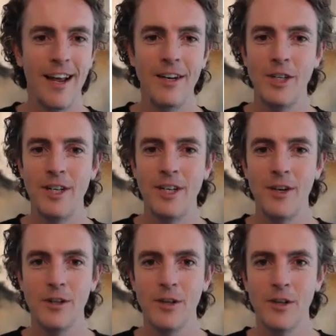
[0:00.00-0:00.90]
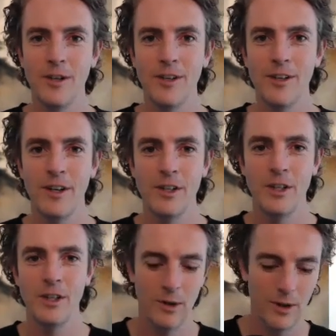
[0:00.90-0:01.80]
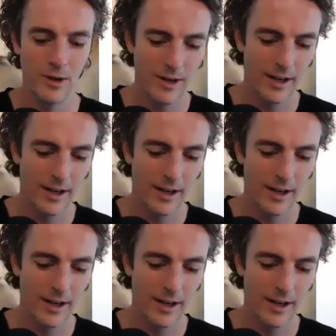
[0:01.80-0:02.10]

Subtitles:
engineer turned entrepreneur.